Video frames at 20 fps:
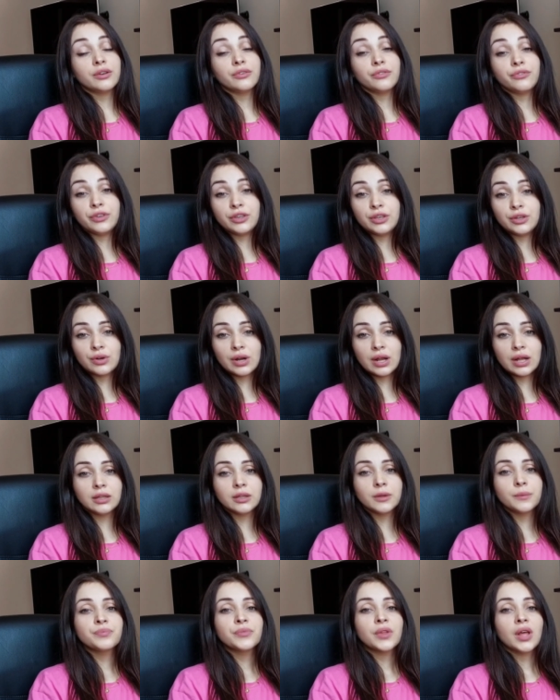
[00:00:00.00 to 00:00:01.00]
Viral,
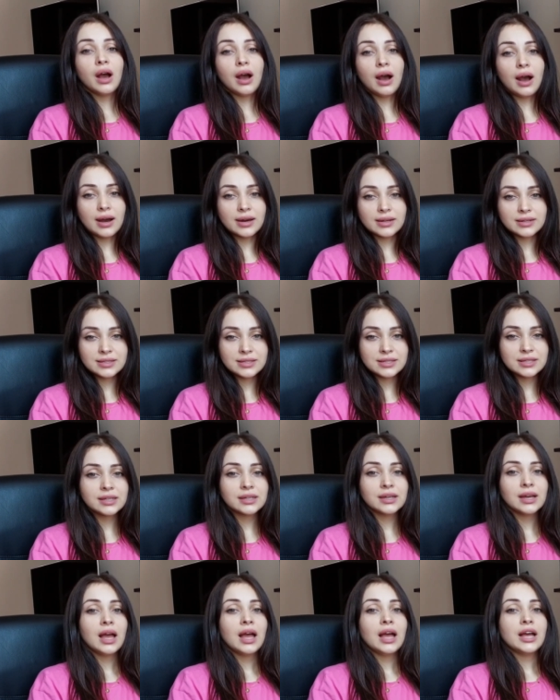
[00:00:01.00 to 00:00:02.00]
Hardik,
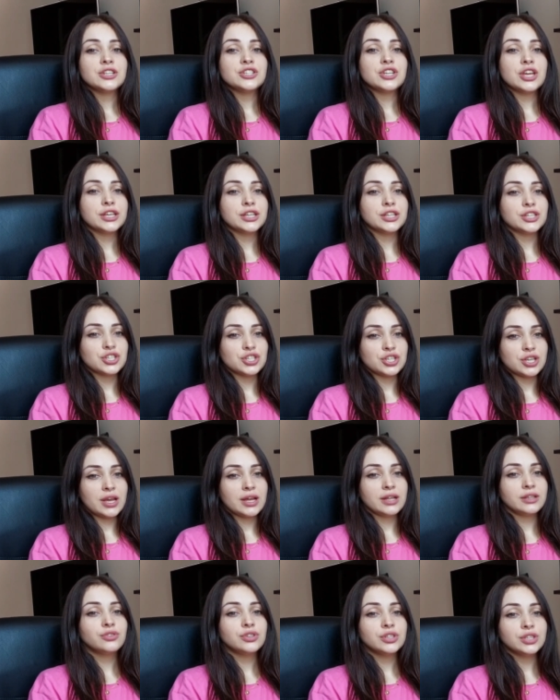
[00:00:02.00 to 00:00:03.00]
Jackie
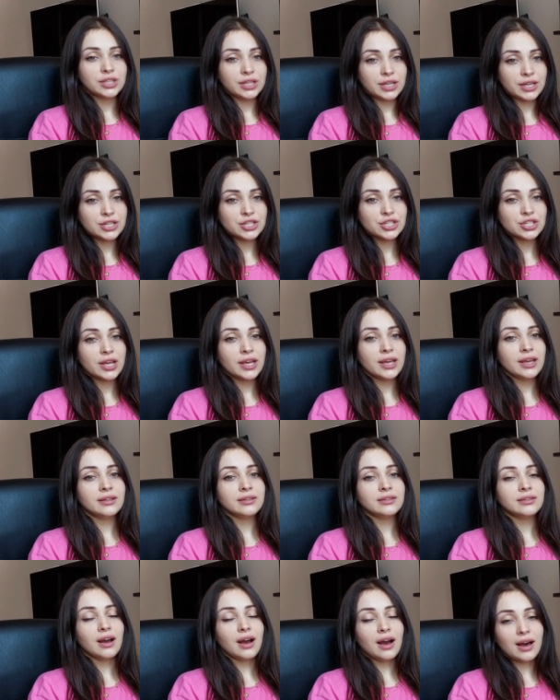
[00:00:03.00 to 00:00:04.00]
Shan, Ritesh
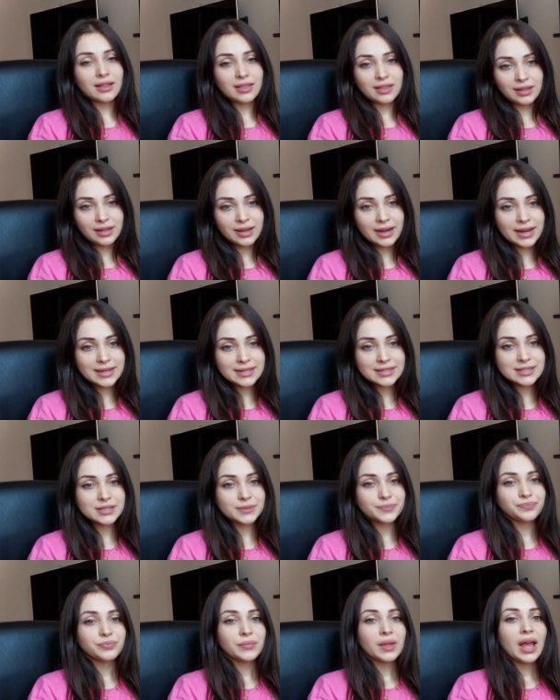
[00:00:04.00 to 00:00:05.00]
and other guys.
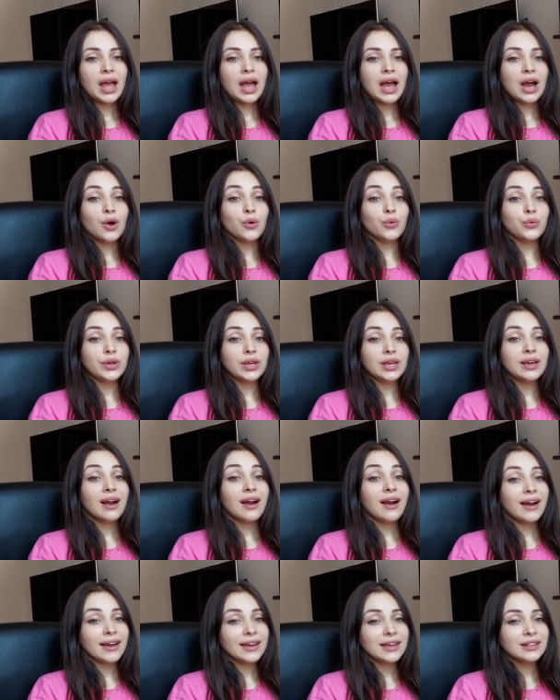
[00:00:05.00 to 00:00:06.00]
We
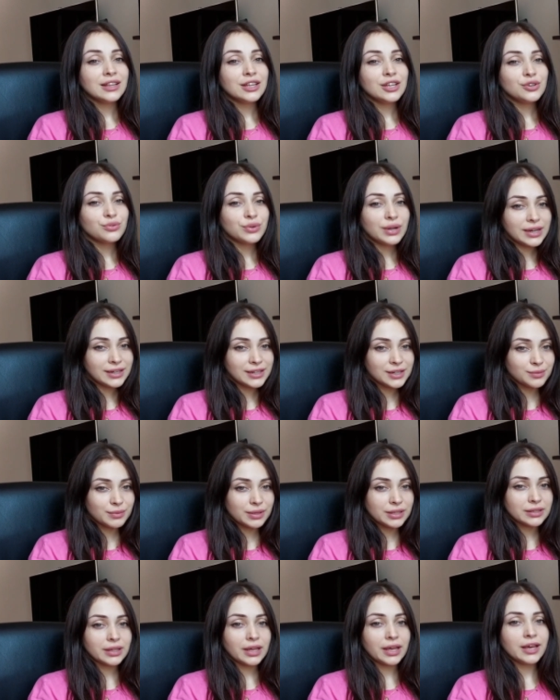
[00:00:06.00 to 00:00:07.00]
highly
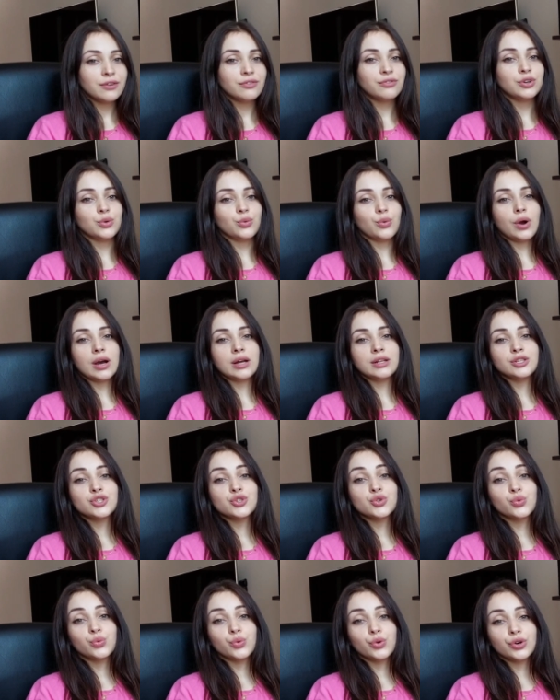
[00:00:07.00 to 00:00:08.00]
recommend everyone to
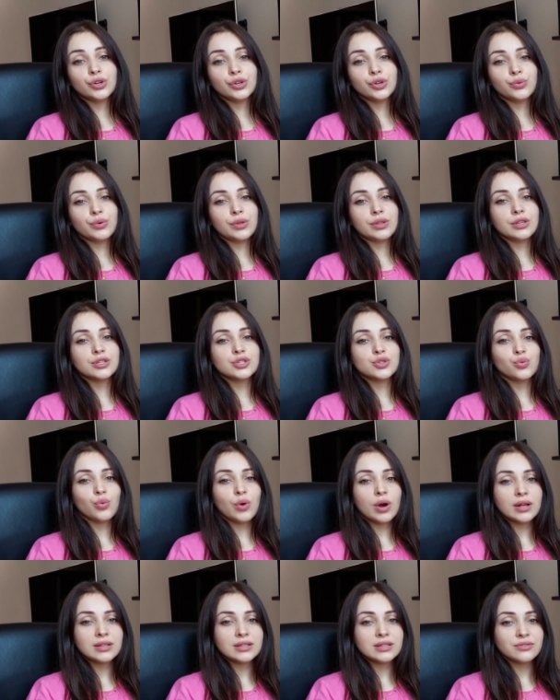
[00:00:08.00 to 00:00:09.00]
work with this
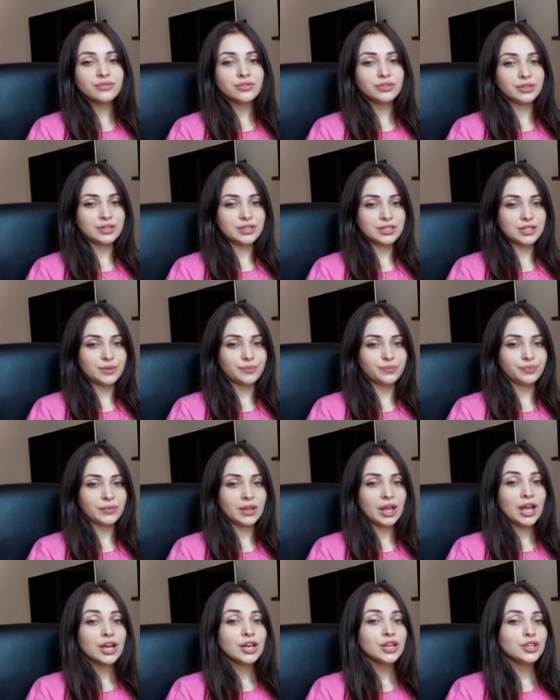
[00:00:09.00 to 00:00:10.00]
wonderful team.
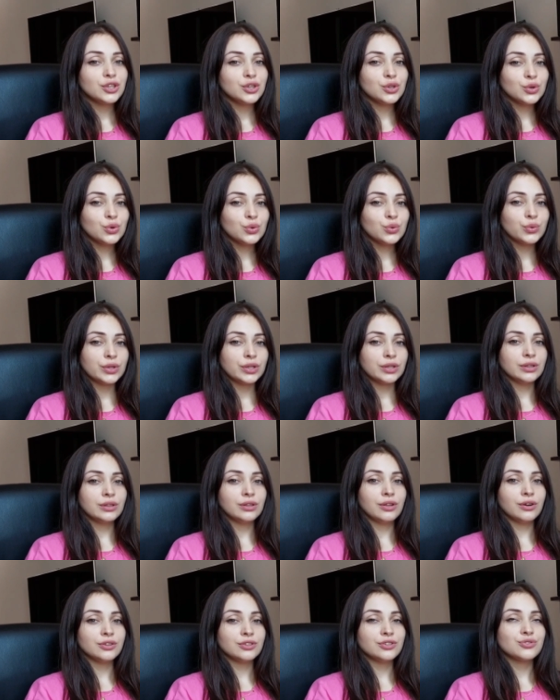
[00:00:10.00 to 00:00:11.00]
You will
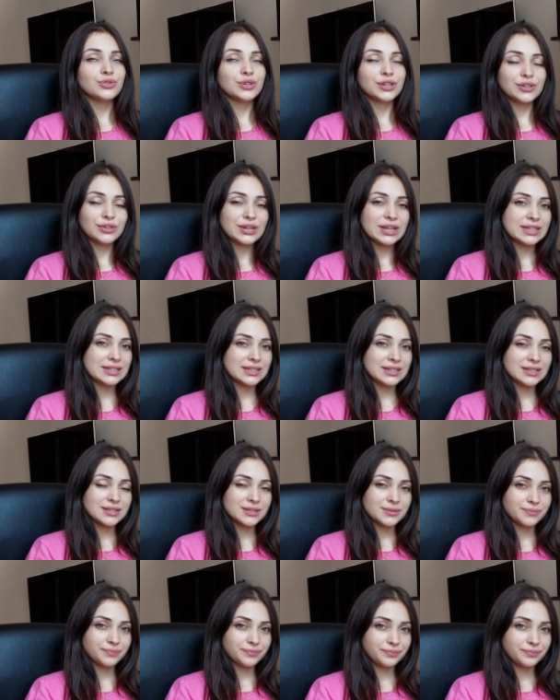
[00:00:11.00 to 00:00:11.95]
not regret it.